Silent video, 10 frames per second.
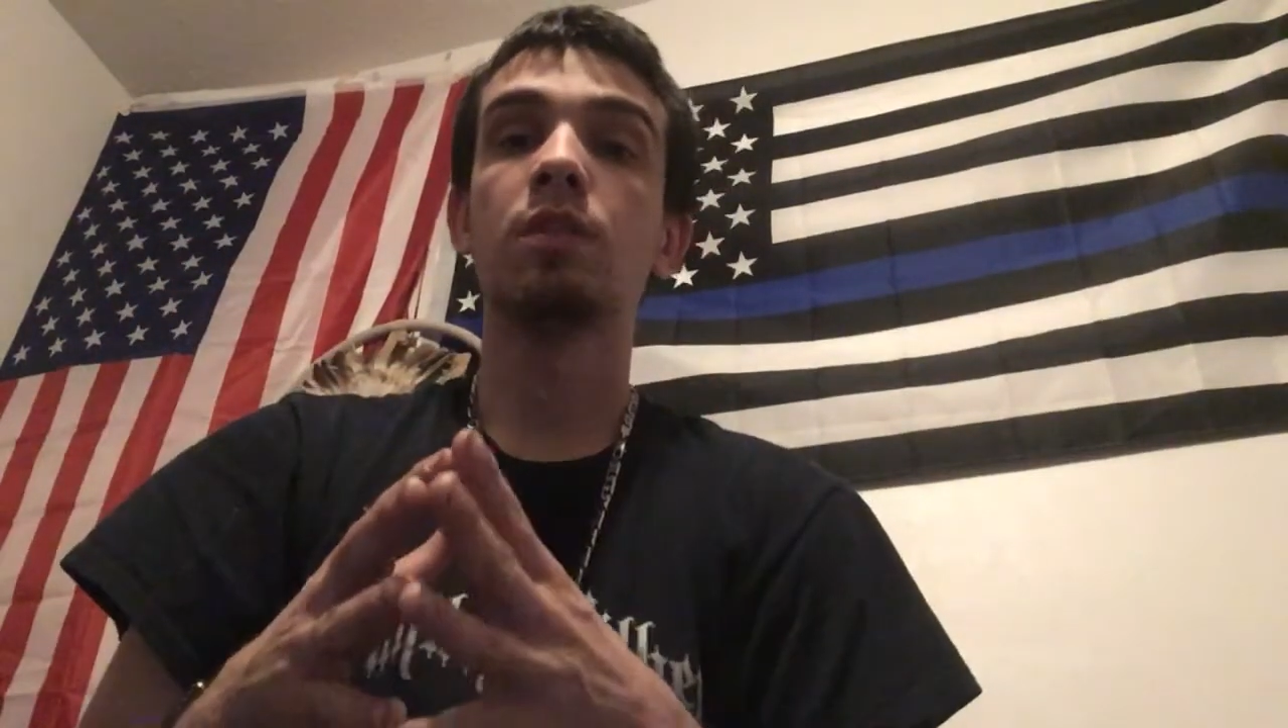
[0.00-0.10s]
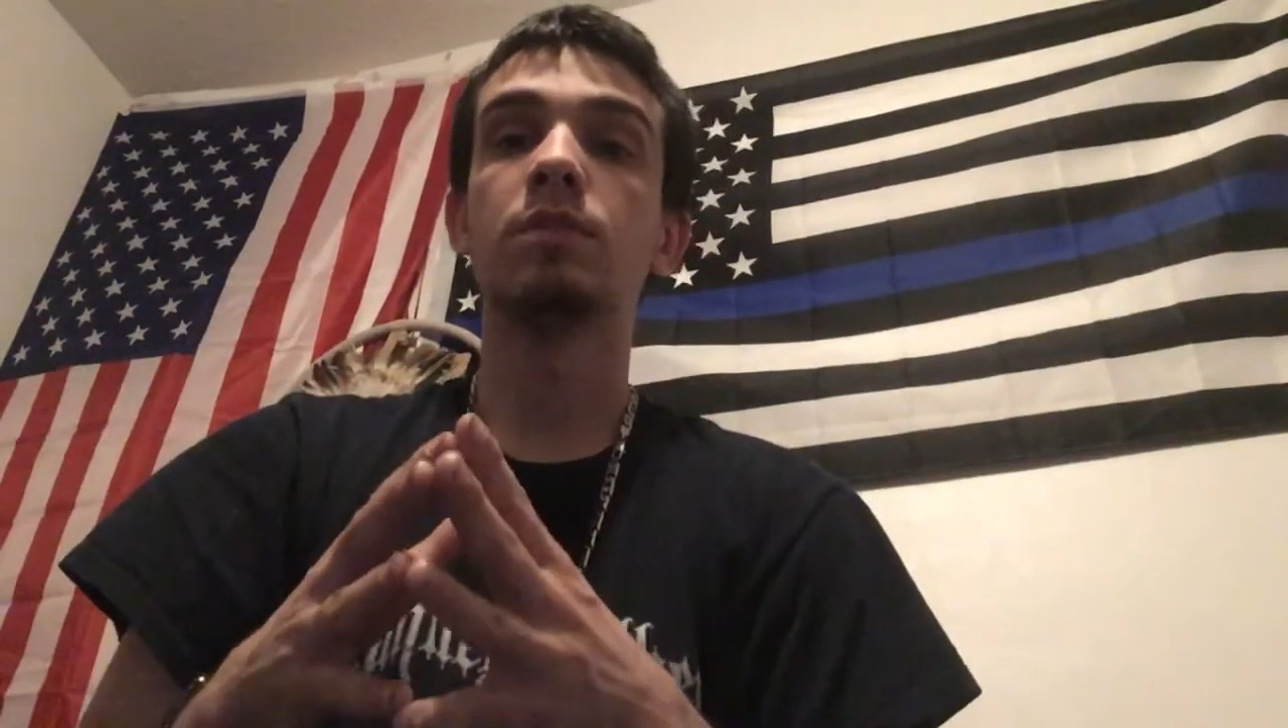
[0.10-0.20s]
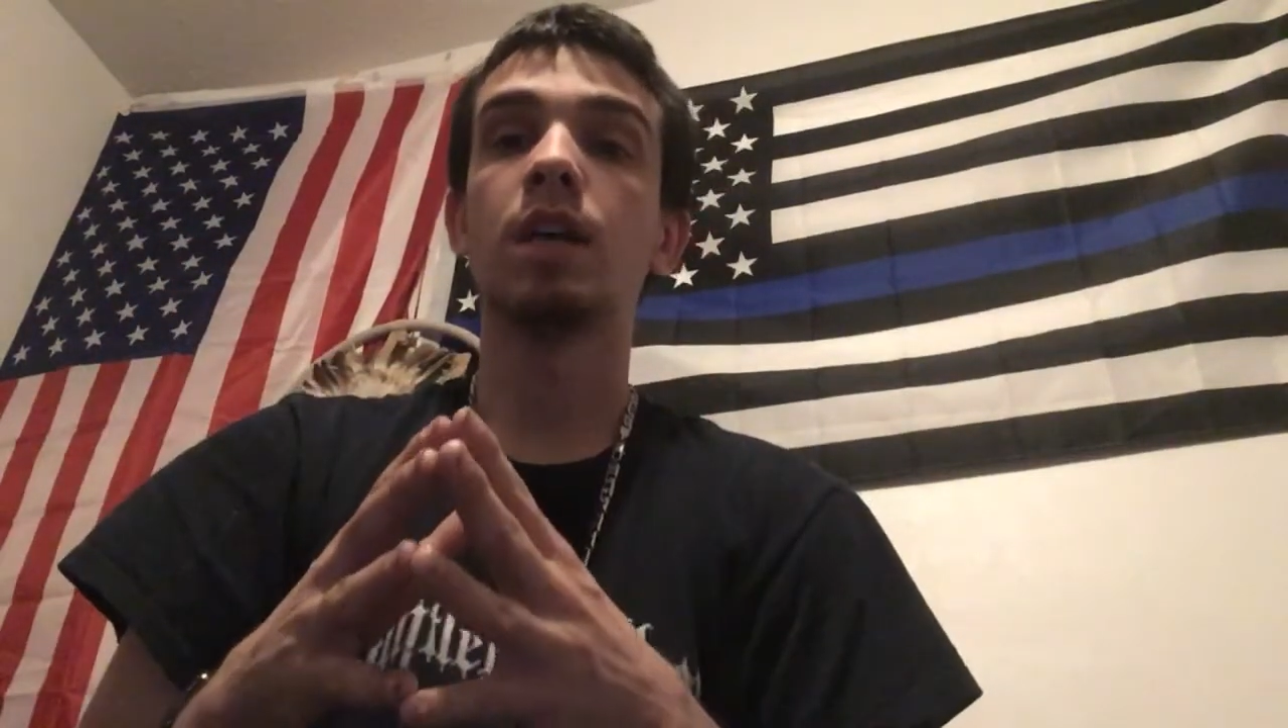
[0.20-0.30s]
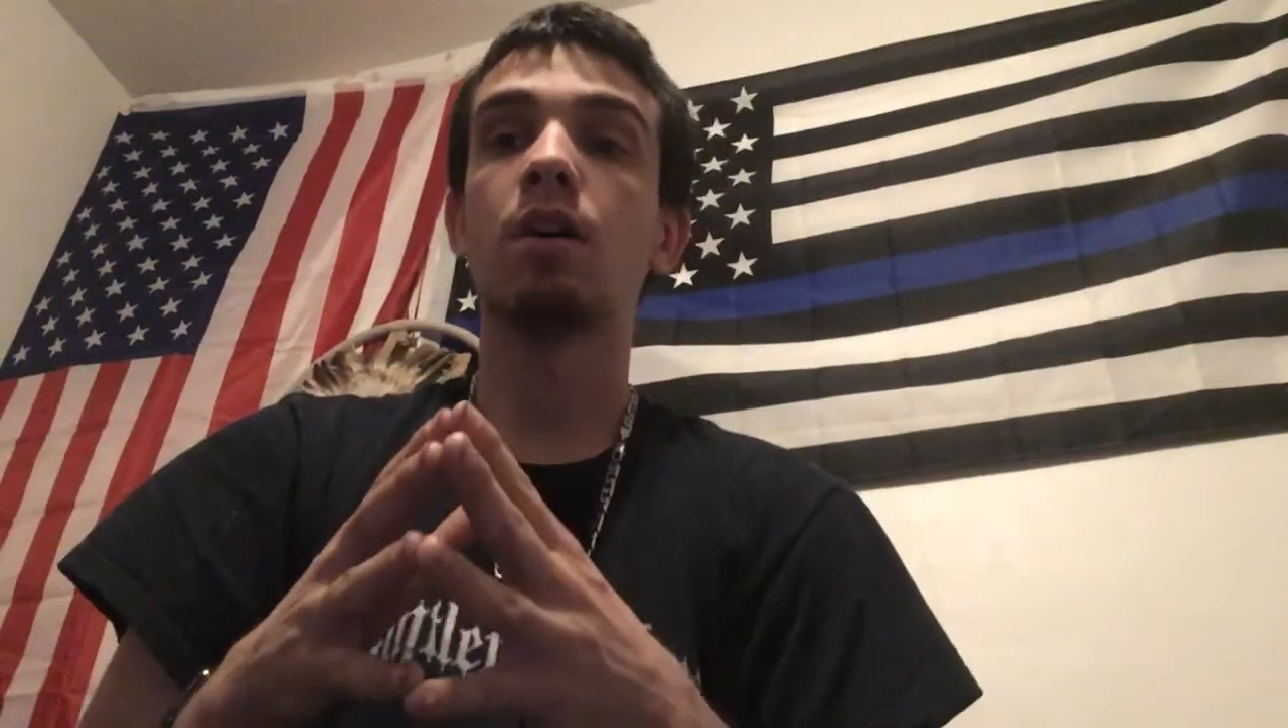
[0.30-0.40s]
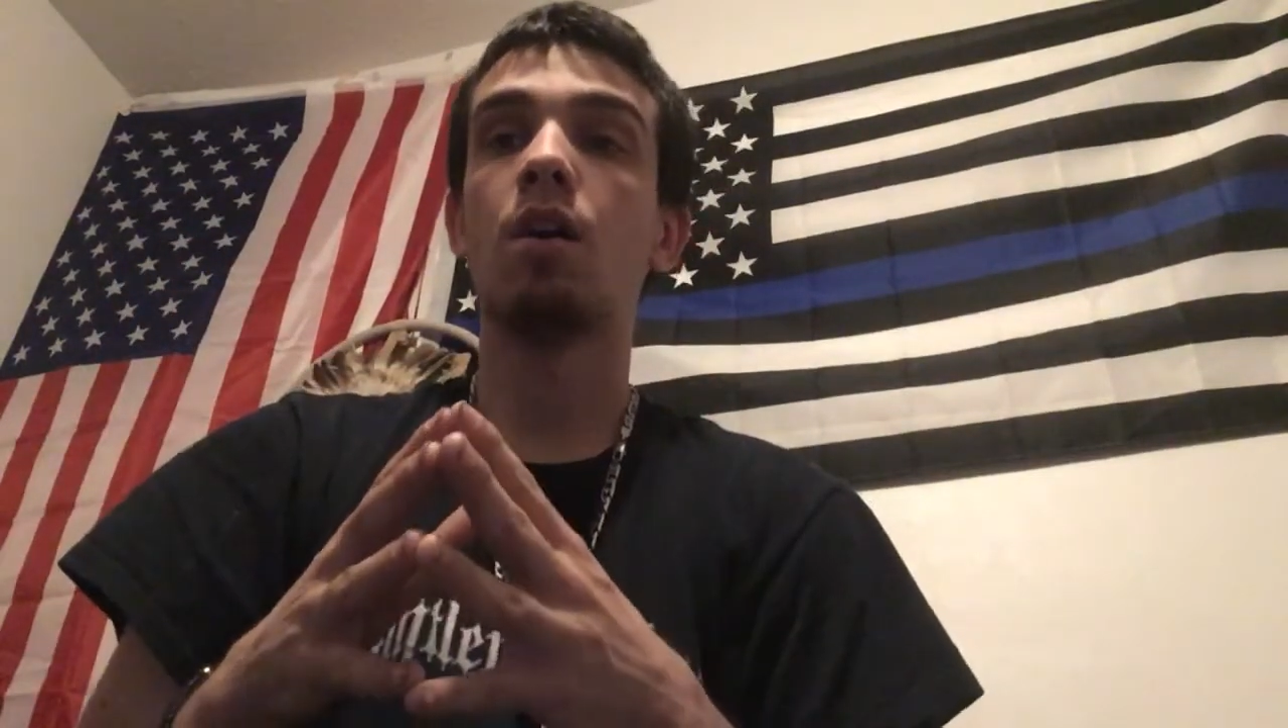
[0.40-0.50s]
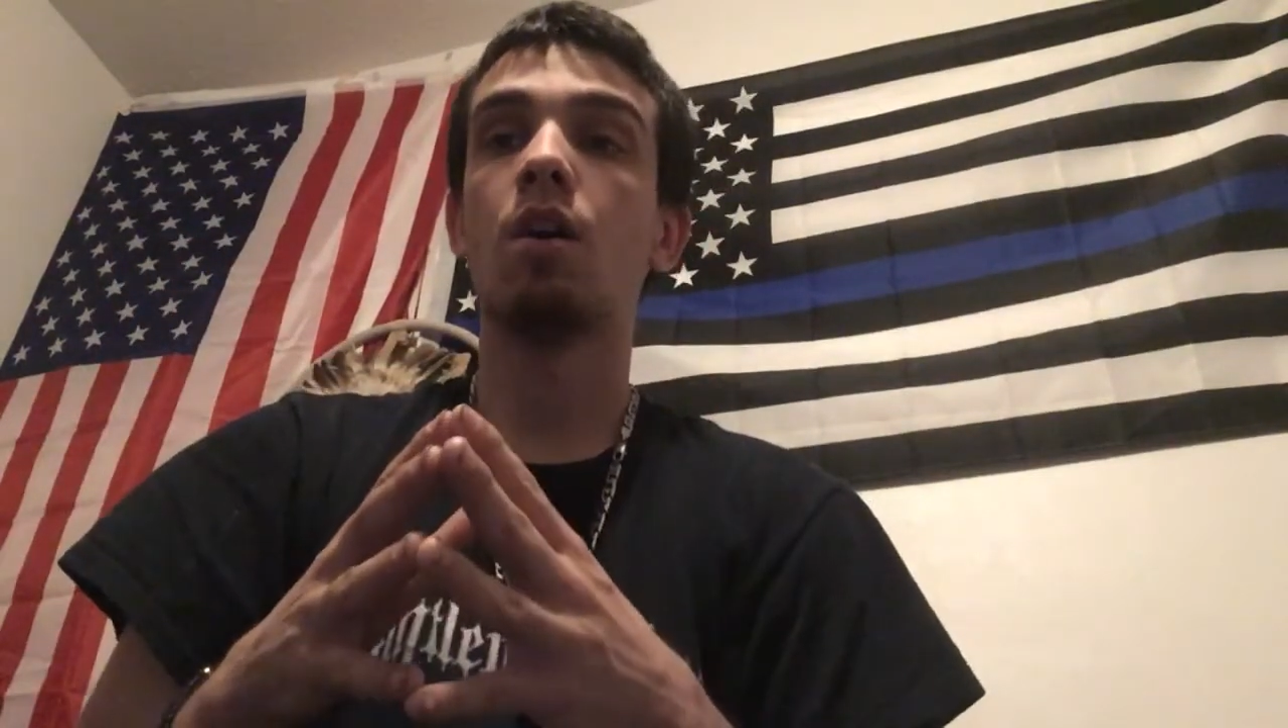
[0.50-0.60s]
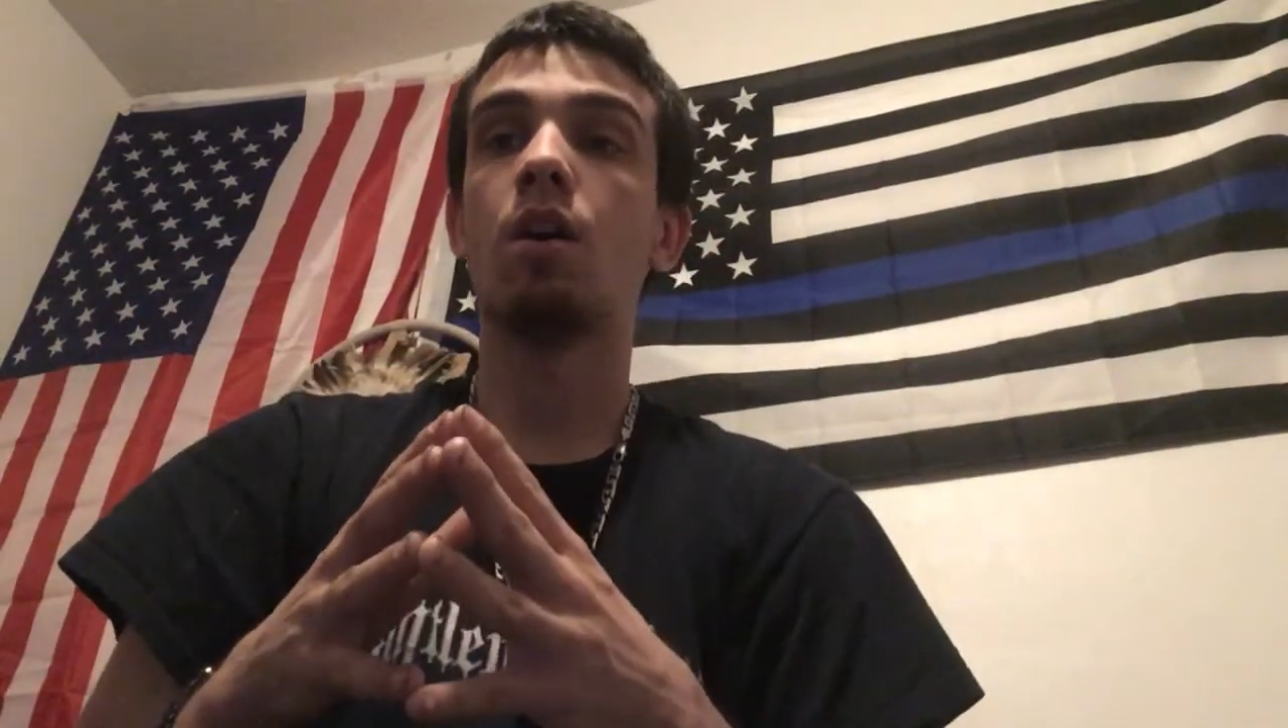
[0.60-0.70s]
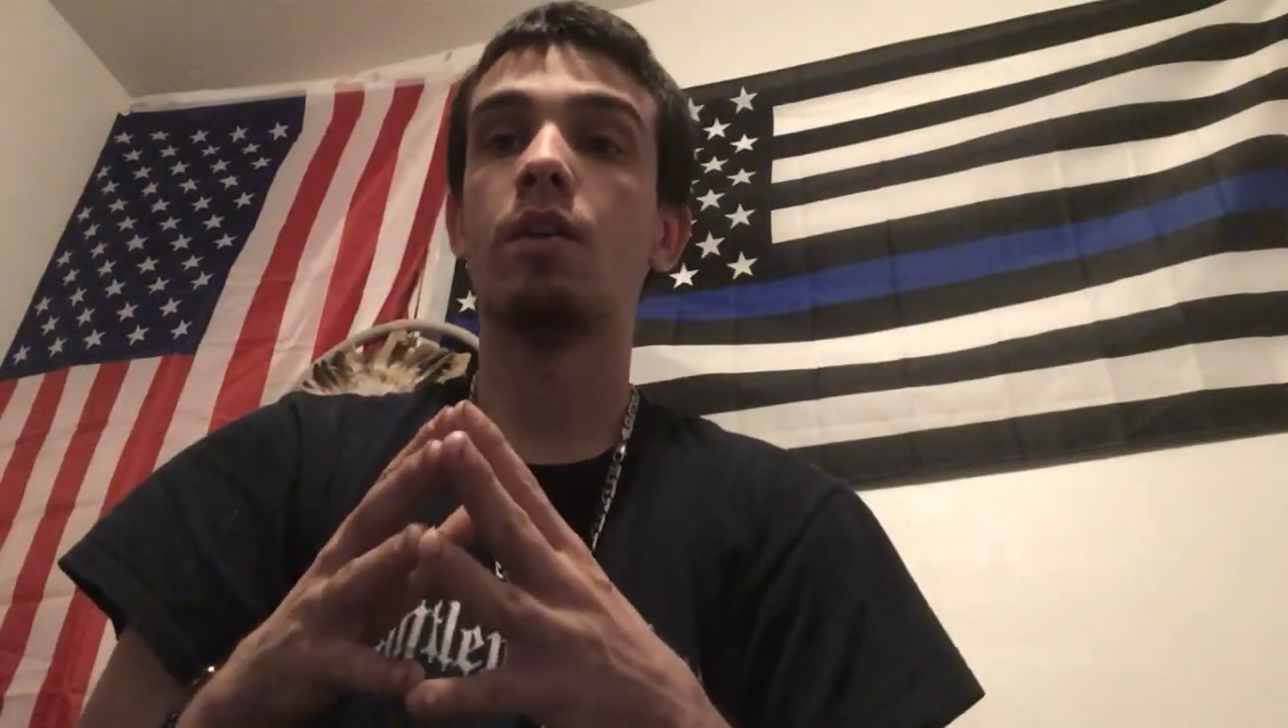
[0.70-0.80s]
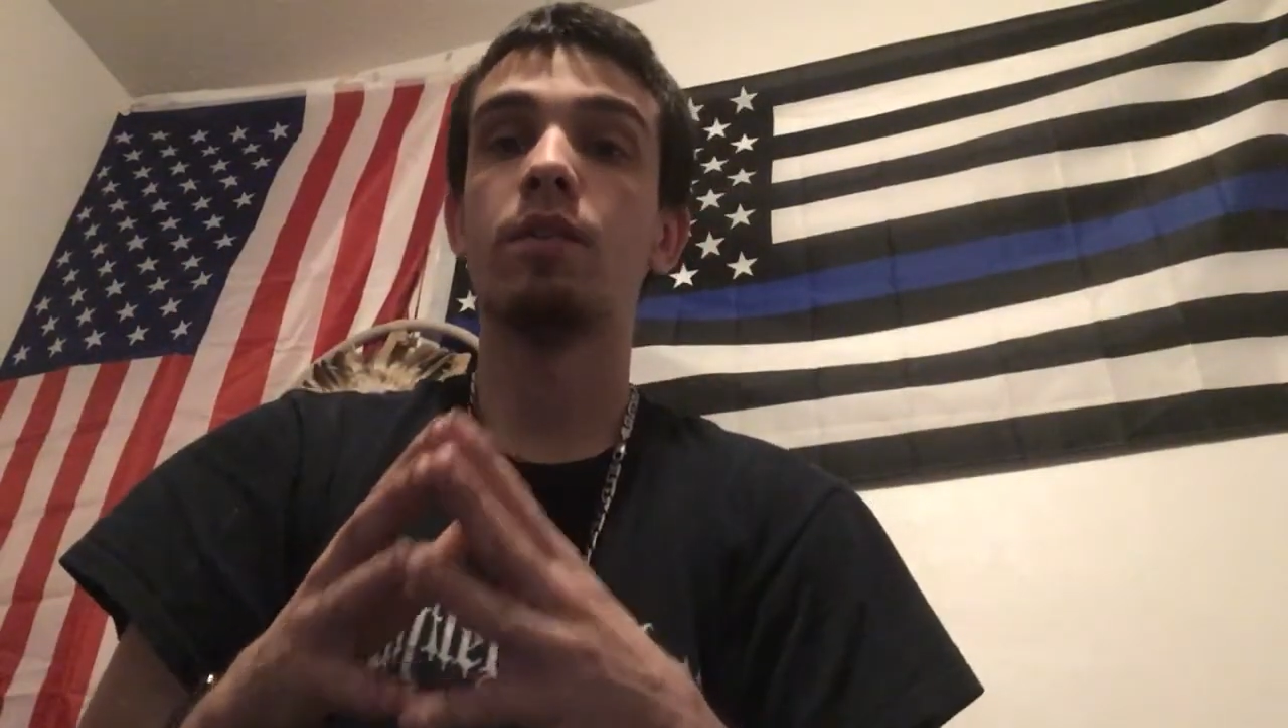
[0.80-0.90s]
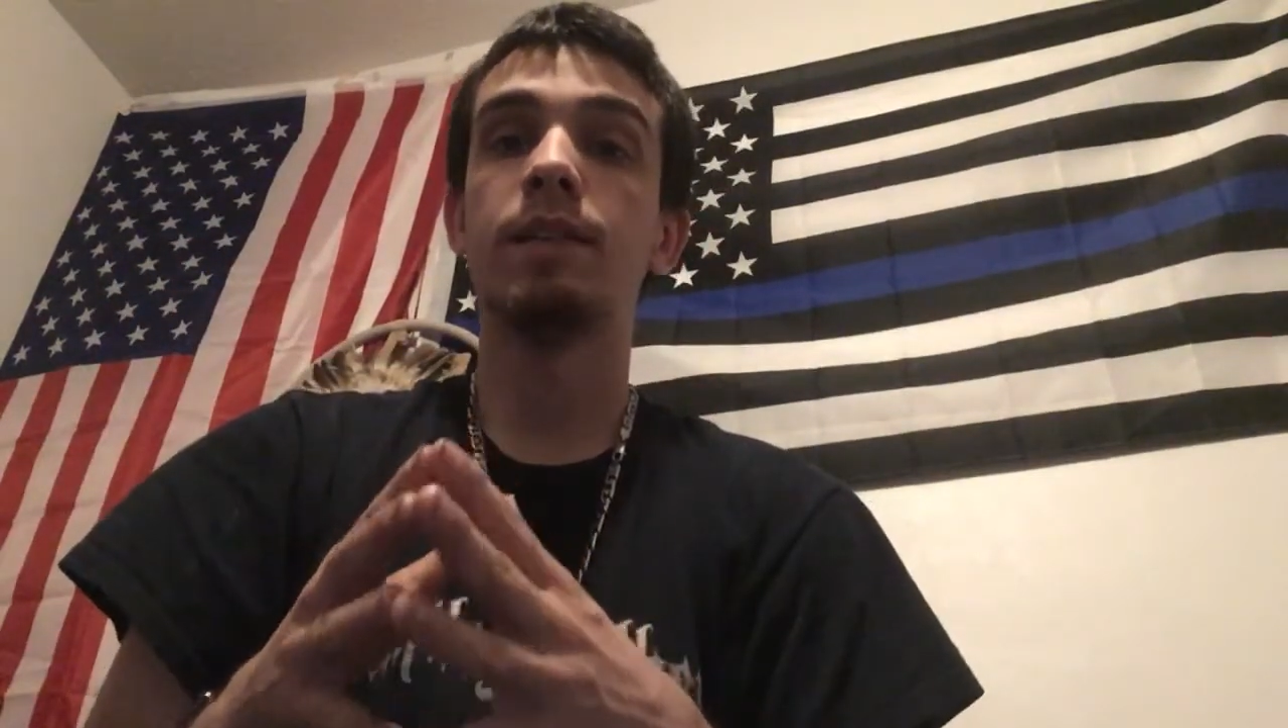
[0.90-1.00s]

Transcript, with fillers: comes out on